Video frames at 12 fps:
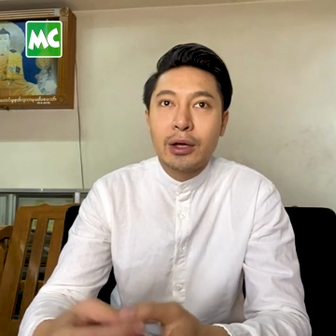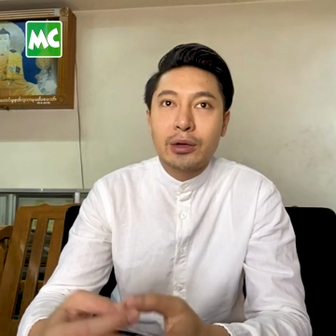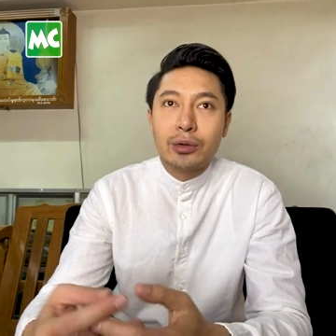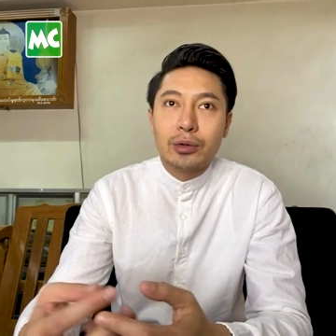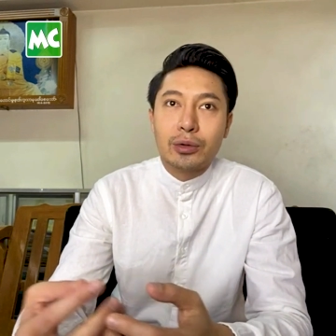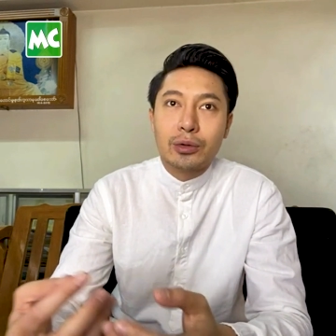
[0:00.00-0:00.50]

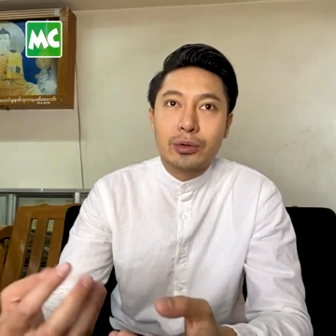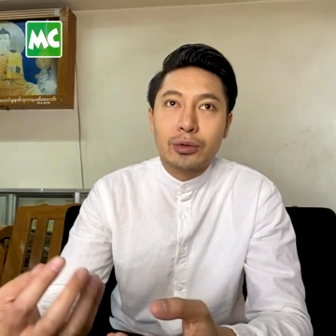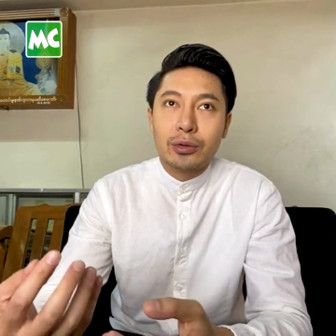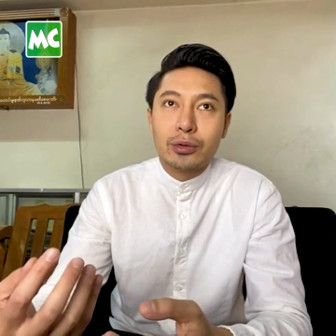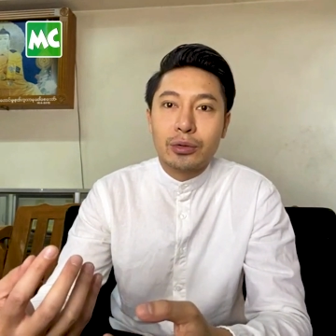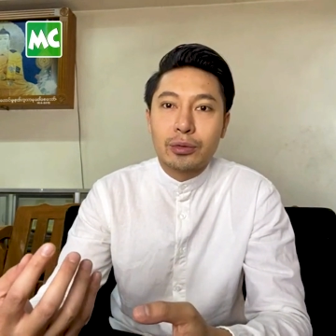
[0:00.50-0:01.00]

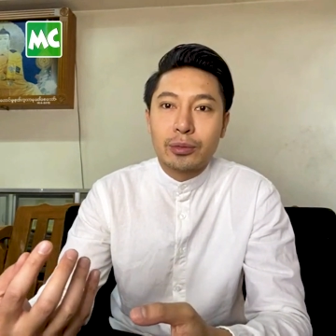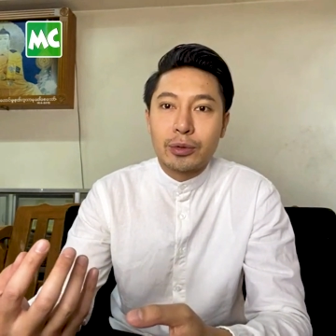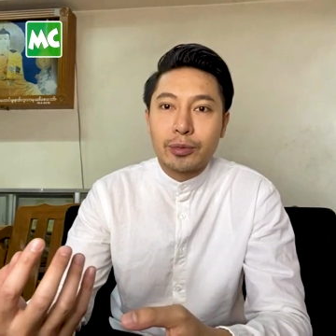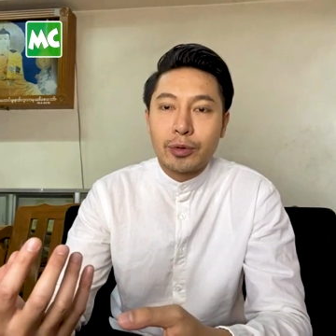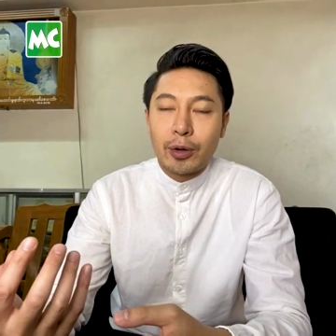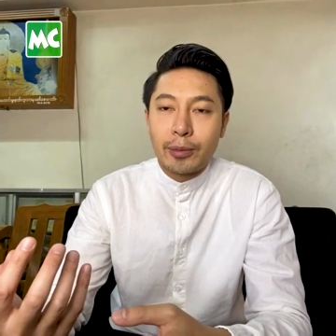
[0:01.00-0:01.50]
oh,
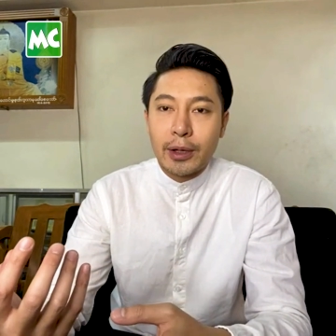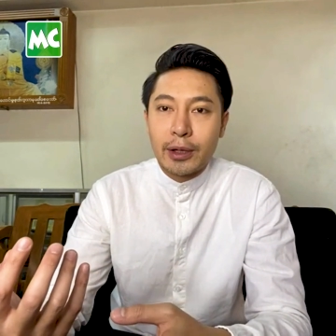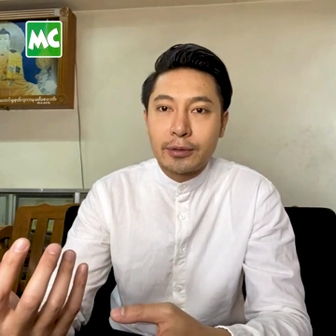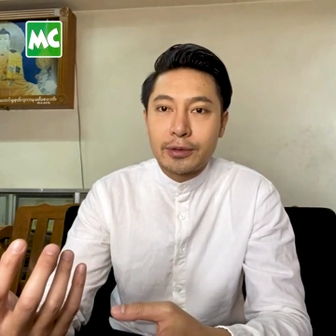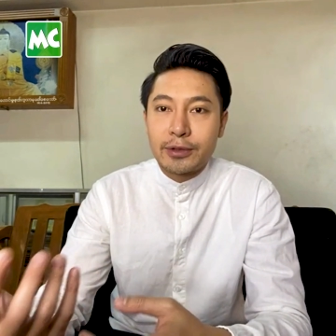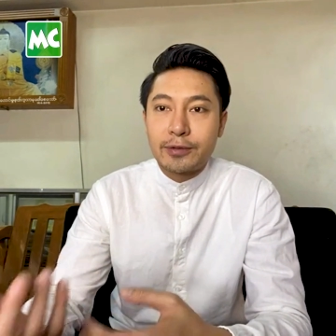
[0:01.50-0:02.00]
Blumle,
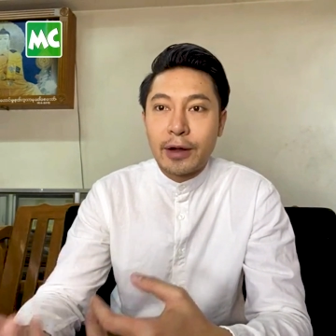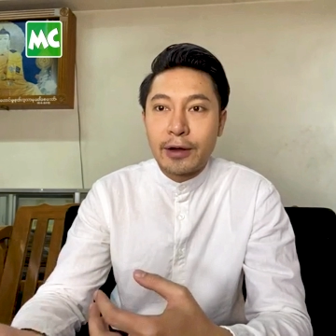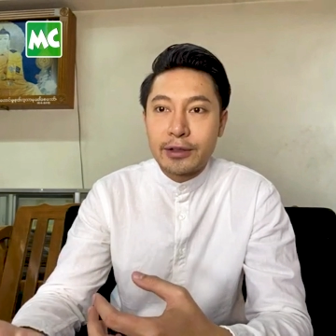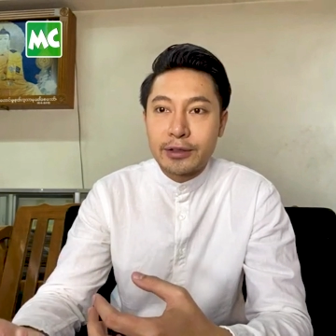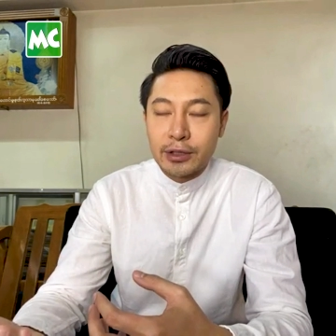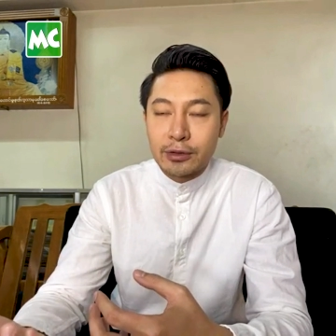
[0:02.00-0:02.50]
the
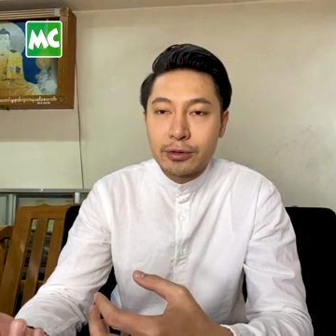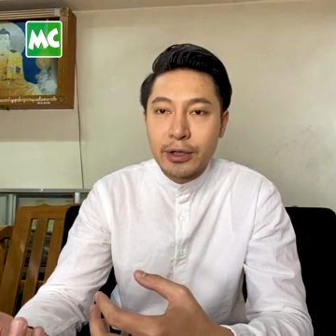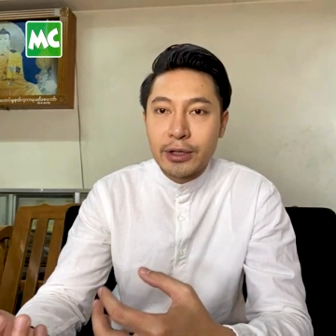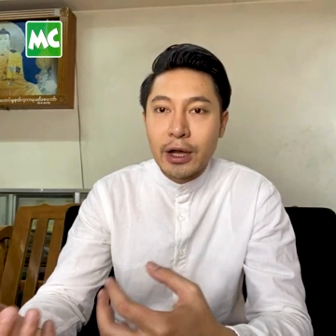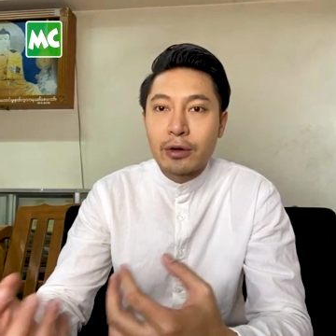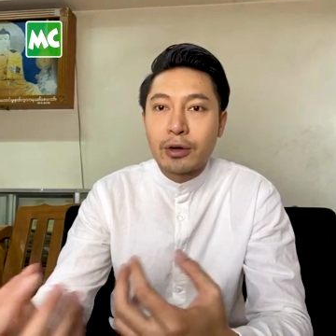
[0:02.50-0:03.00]
virus to Kuya
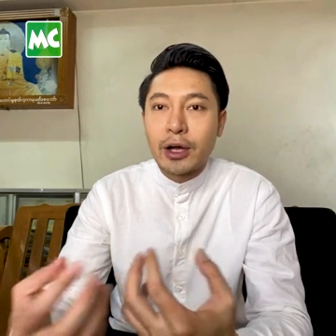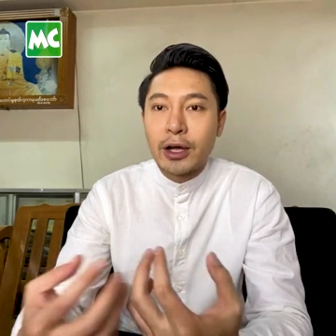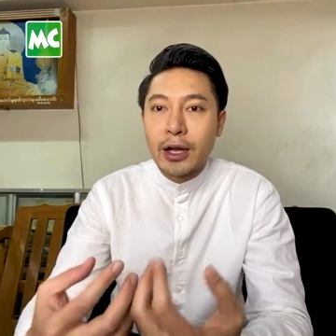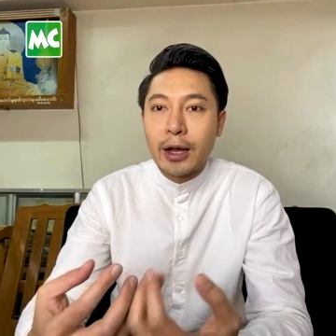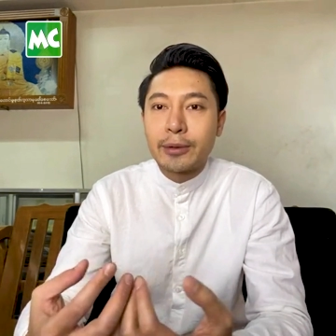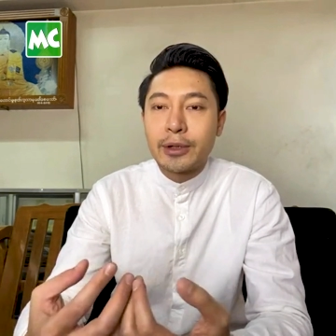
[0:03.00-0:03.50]
can
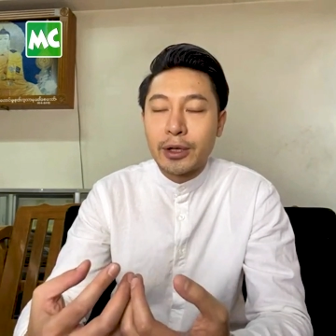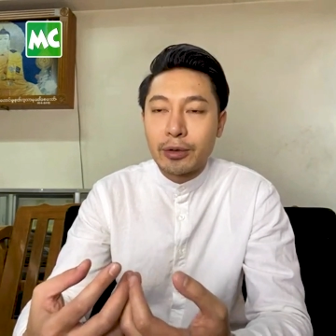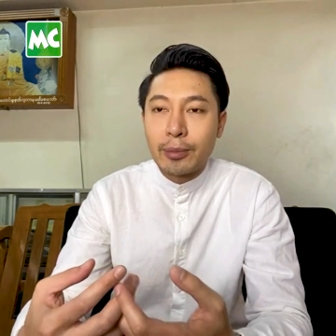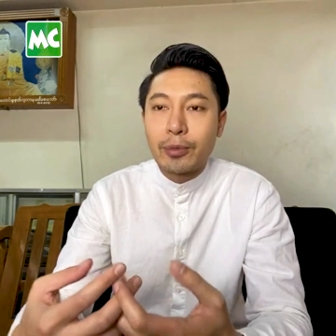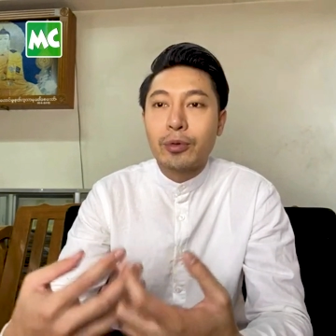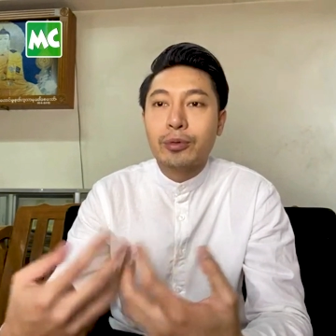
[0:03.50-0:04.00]
have it
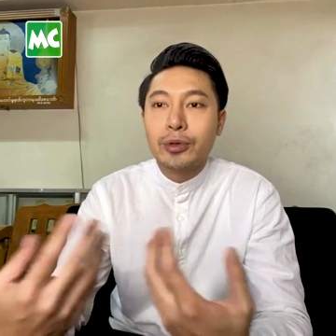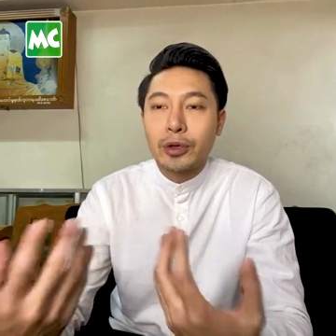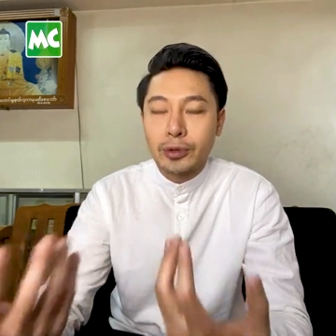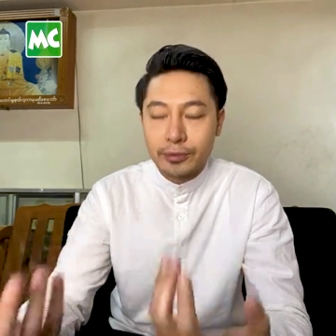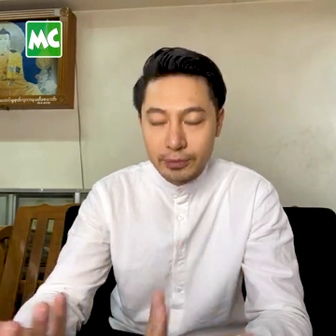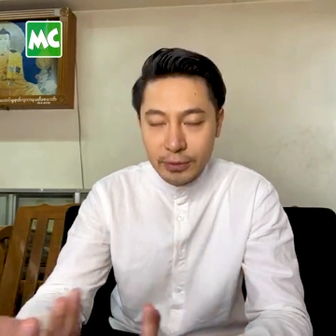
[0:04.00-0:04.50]
a
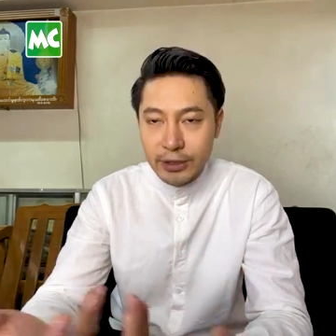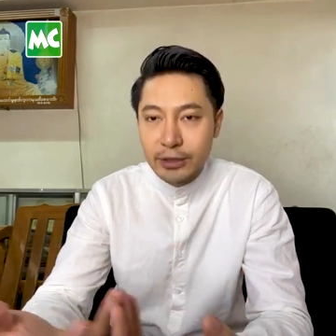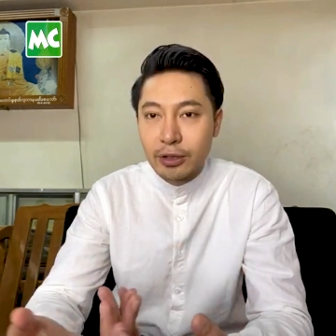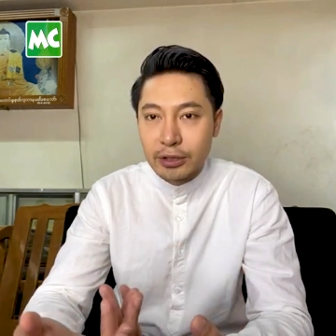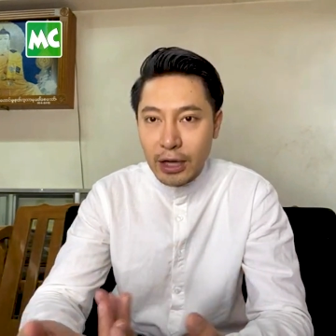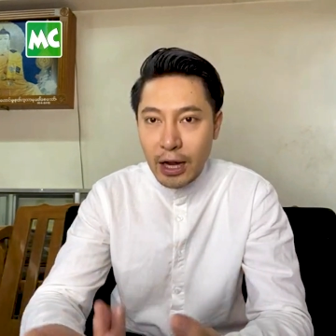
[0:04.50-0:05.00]
poor three
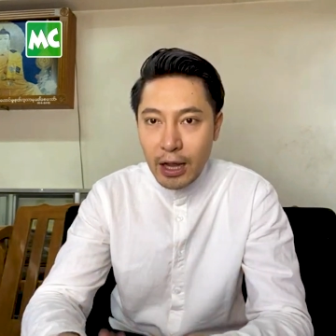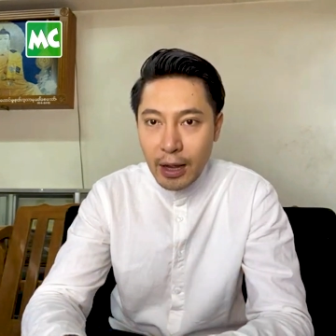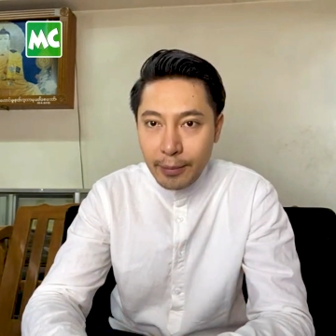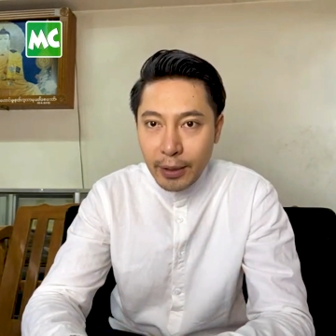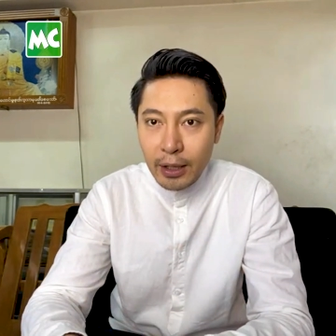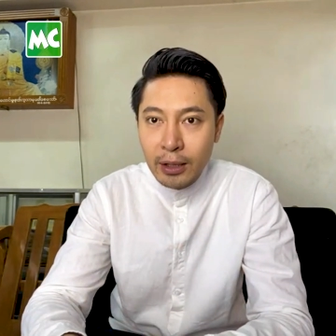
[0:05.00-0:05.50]
dot
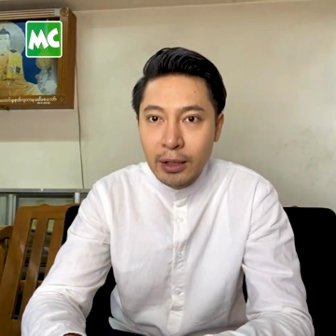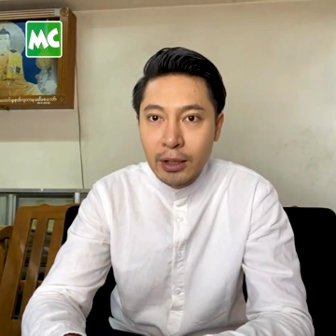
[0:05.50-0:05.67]
higher me,